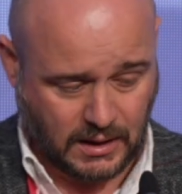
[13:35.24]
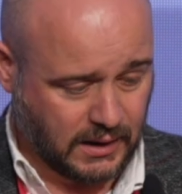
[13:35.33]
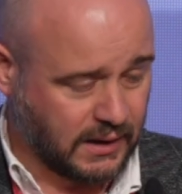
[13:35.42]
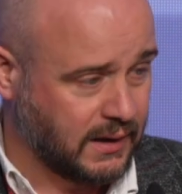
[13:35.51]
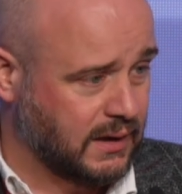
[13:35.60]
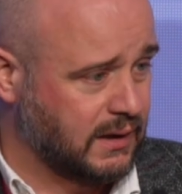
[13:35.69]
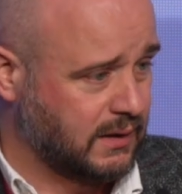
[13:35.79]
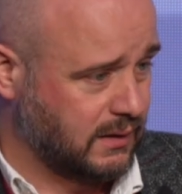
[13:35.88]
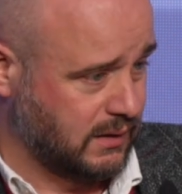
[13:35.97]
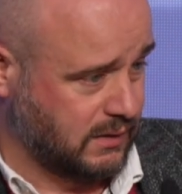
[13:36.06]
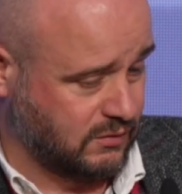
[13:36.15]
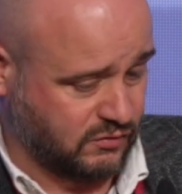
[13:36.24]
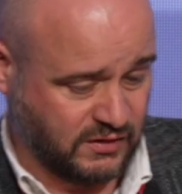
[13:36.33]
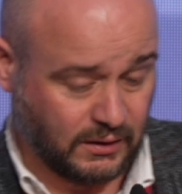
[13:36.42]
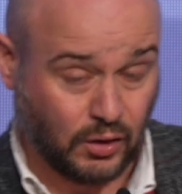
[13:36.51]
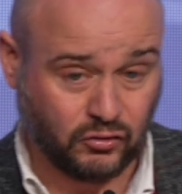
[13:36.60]
I
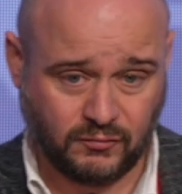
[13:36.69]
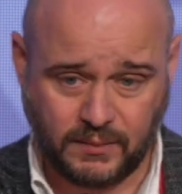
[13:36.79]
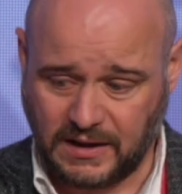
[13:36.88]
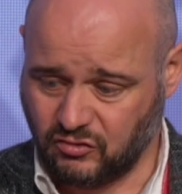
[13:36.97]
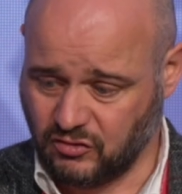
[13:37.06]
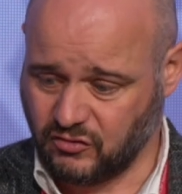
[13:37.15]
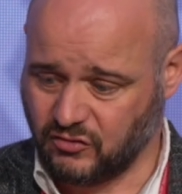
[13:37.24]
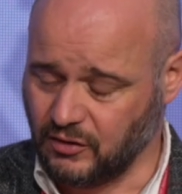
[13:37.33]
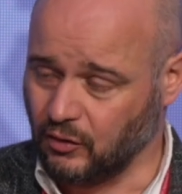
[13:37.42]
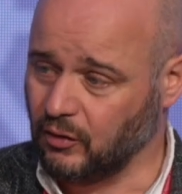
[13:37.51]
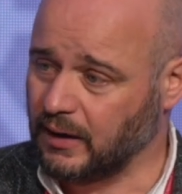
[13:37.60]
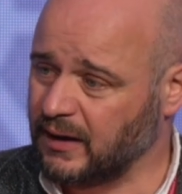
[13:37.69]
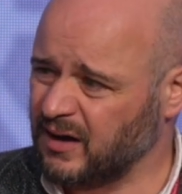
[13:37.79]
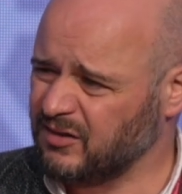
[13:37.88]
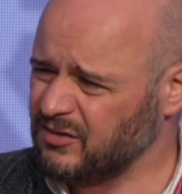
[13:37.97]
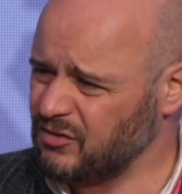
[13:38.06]
see a lot of patients still, and
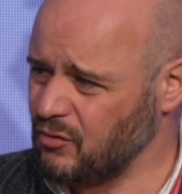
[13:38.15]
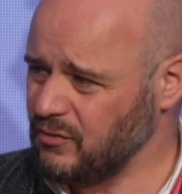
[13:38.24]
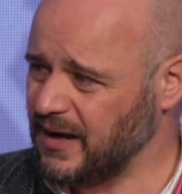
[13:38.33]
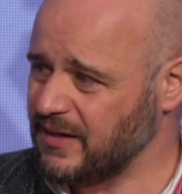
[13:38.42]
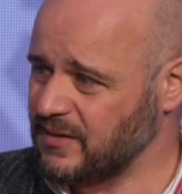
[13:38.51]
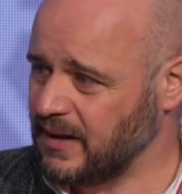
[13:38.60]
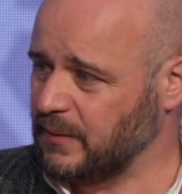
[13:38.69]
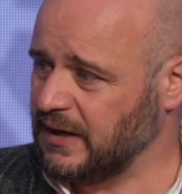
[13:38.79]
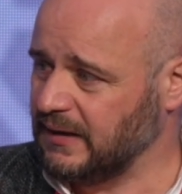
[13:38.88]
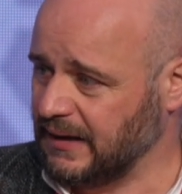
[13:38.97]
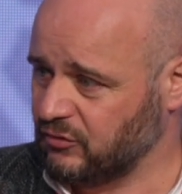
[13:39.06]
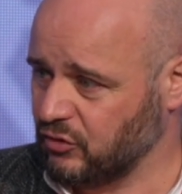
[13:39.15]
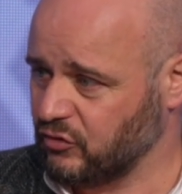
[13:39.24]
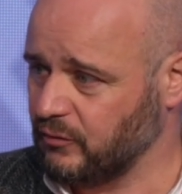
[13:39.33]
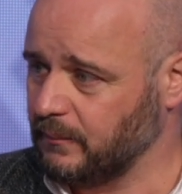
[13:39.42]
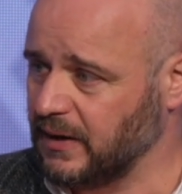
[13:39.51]
I don't get that many
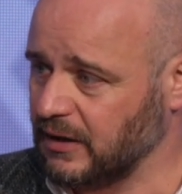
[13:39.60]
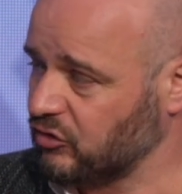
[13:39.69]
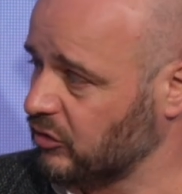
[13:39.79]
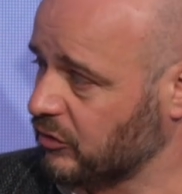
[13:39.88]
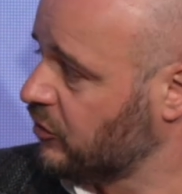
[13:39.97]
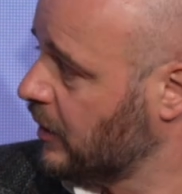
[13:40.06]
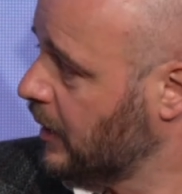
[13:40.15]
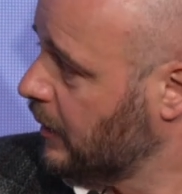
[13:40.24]
letters from patients.